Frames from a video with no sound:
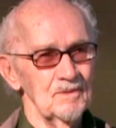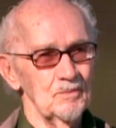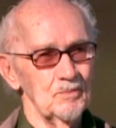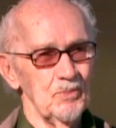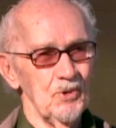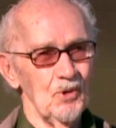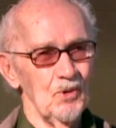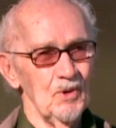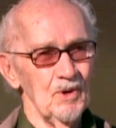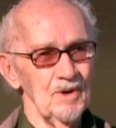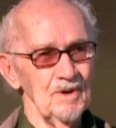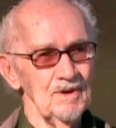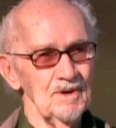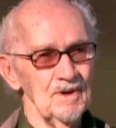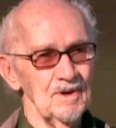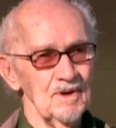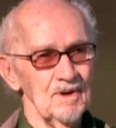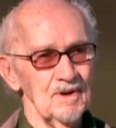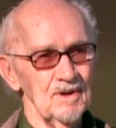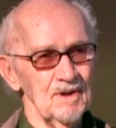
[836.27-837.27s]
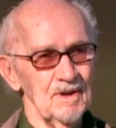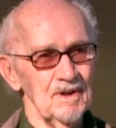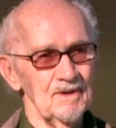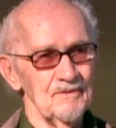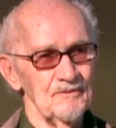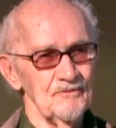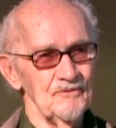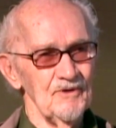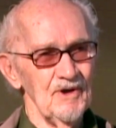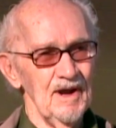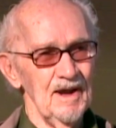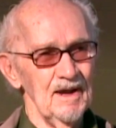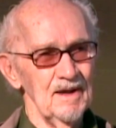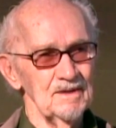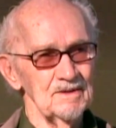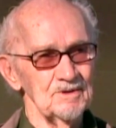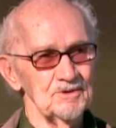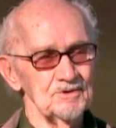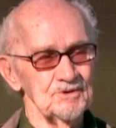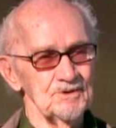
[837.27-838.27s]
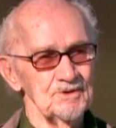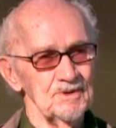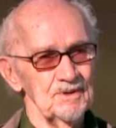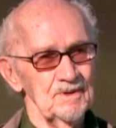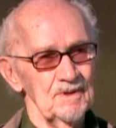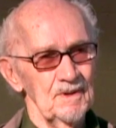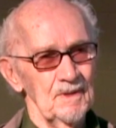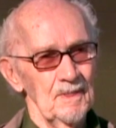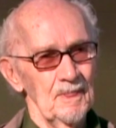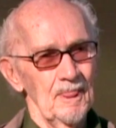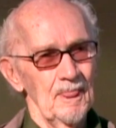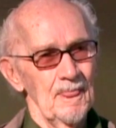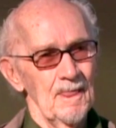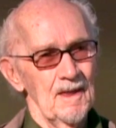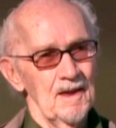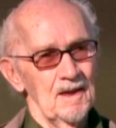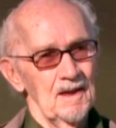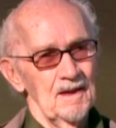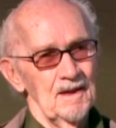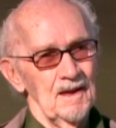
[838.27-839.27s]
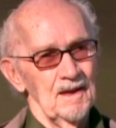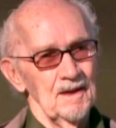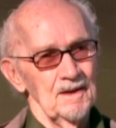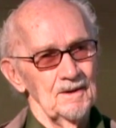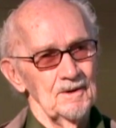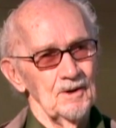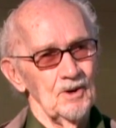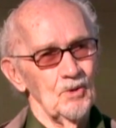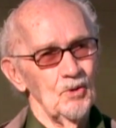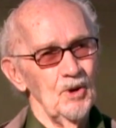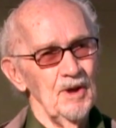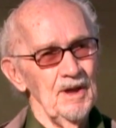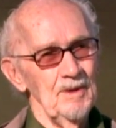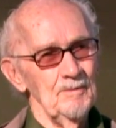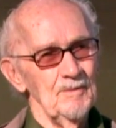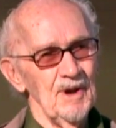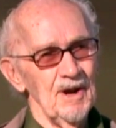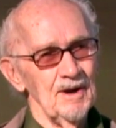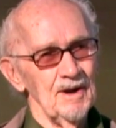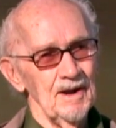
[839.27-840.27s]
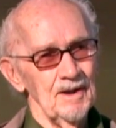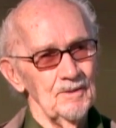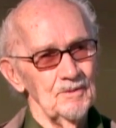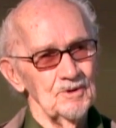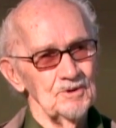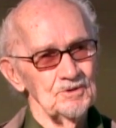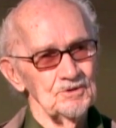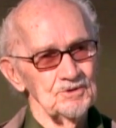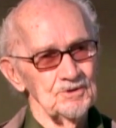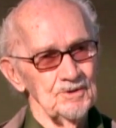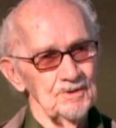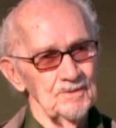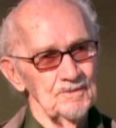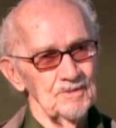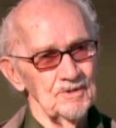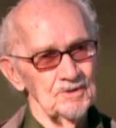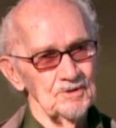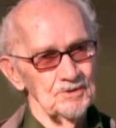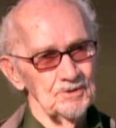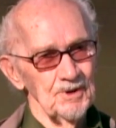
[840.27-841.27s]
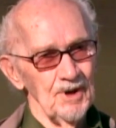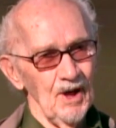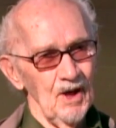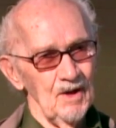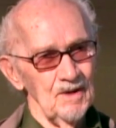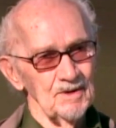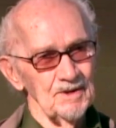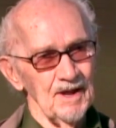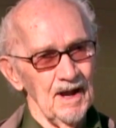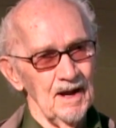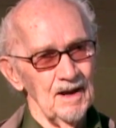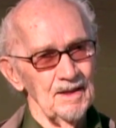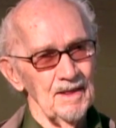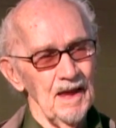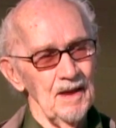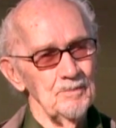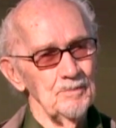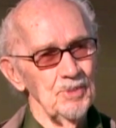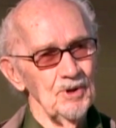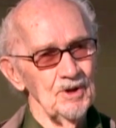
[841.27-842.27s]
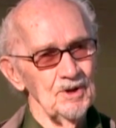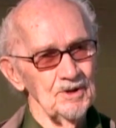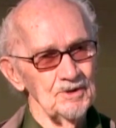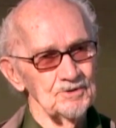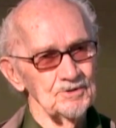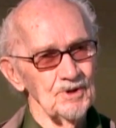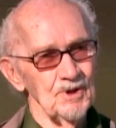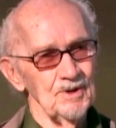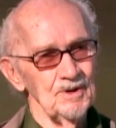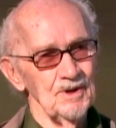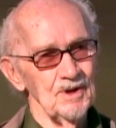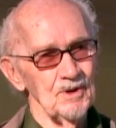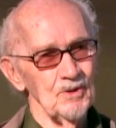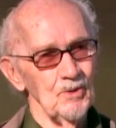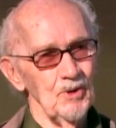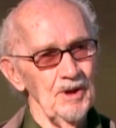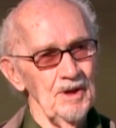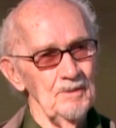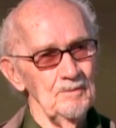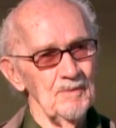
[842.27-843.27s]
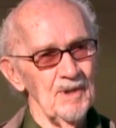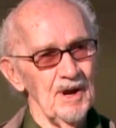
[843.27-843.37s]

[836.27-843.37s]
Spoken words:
port in France. And the Queen Mary was docked there. They put us on the Queen